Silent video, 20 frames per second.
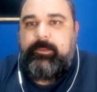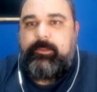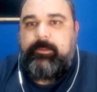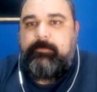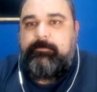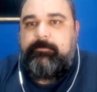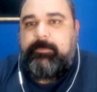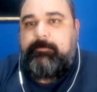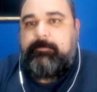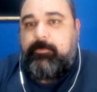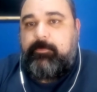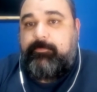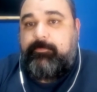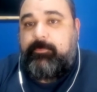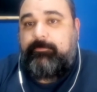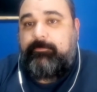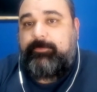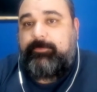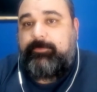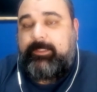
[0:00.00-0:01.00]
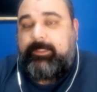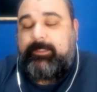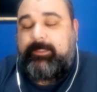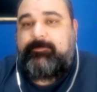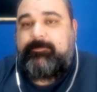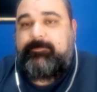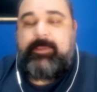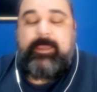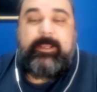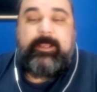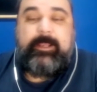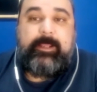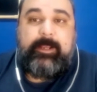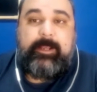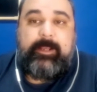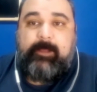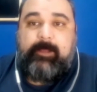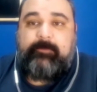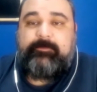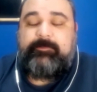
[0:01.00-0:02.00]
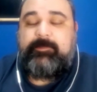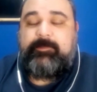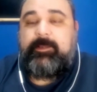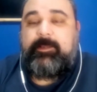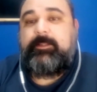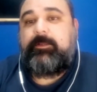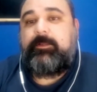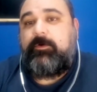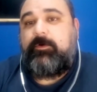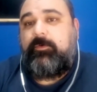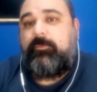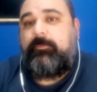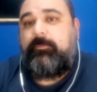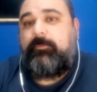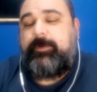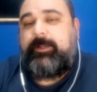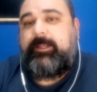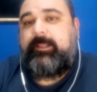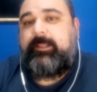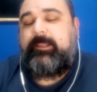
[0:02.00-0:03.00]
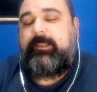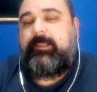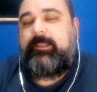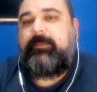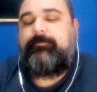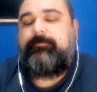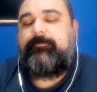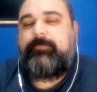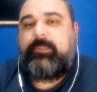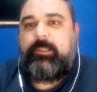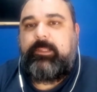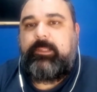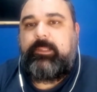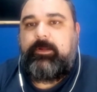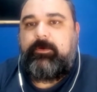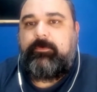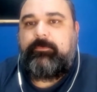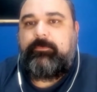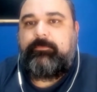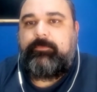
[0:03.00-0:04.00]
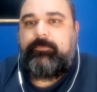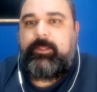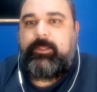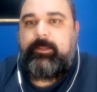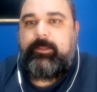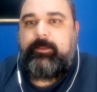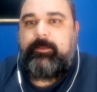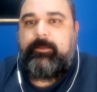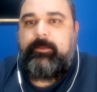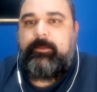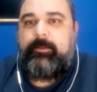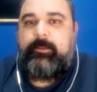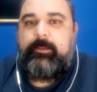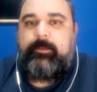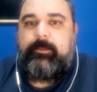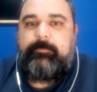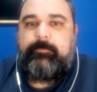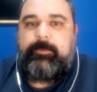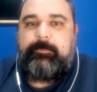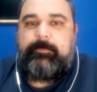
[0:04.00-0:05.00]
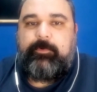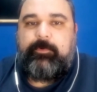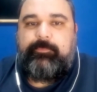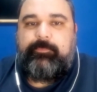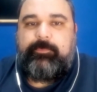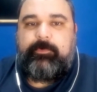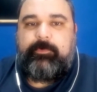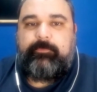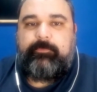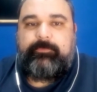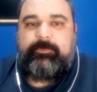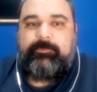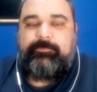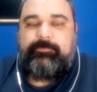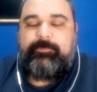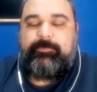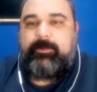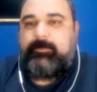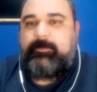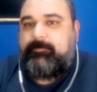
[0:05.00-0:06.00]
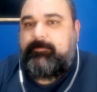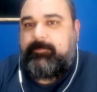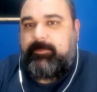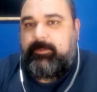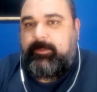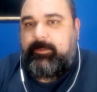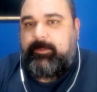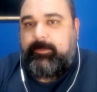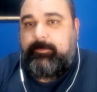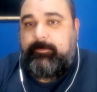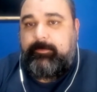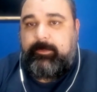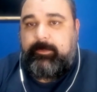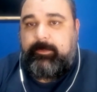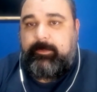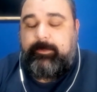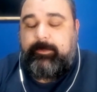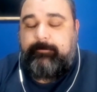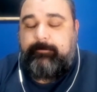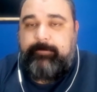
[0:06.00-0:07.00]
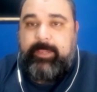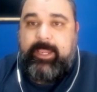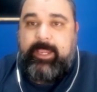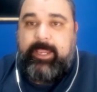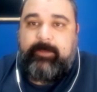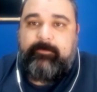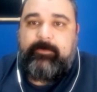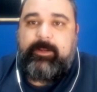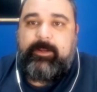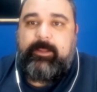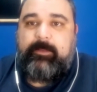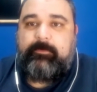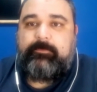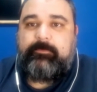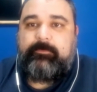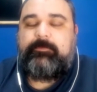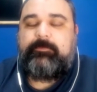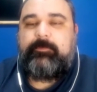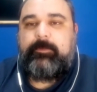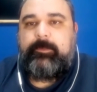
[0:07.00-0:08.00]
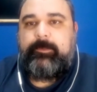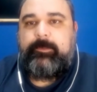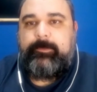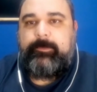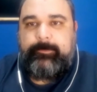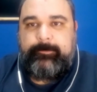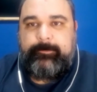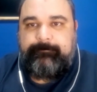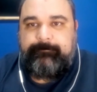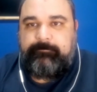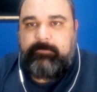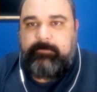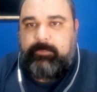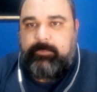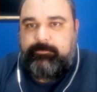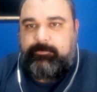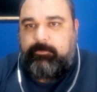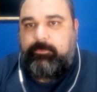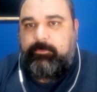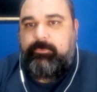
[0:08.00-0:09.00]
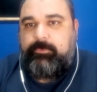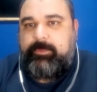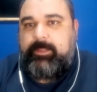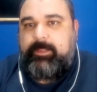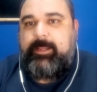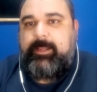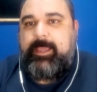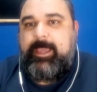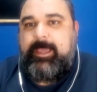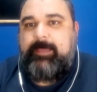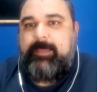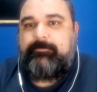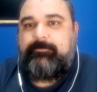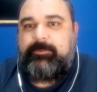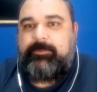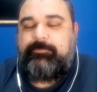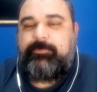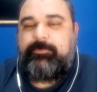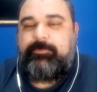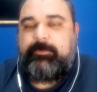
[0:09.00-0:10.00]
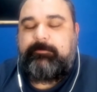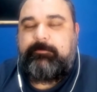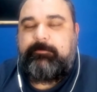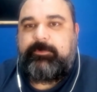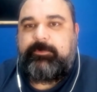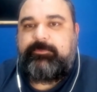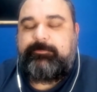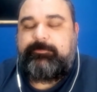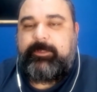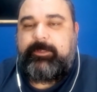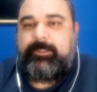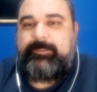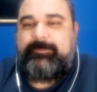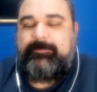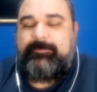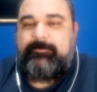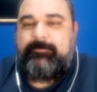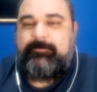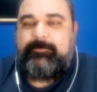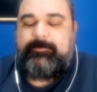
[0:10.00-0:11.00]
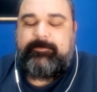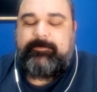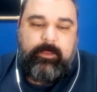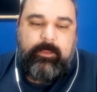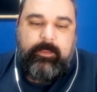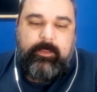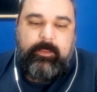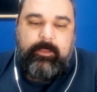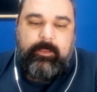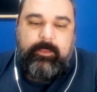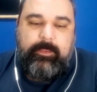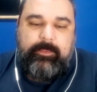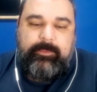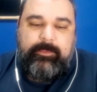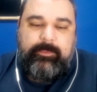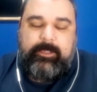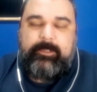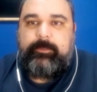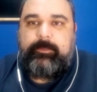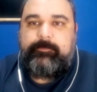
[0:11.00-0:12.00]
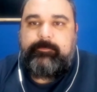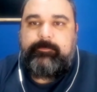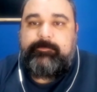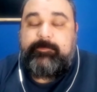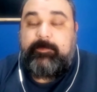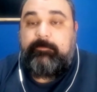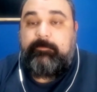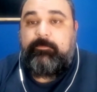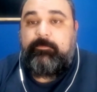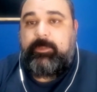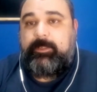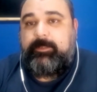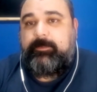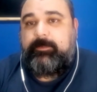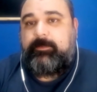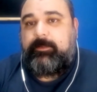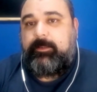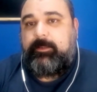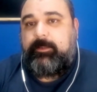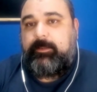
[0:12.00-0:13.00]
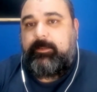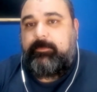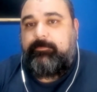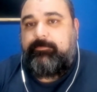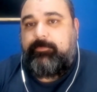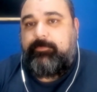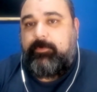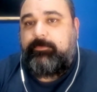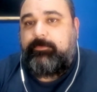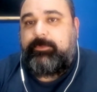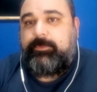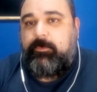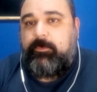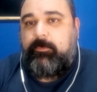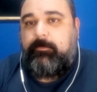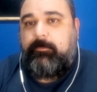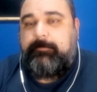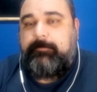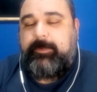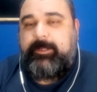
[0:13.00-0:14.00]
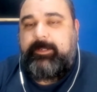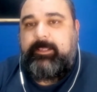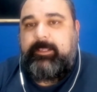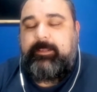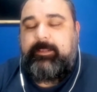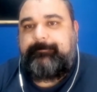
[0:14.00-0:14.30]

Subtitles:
people from inside and outside the company, people from different backgrounds, so you can have different perspectives. Then someone from the company,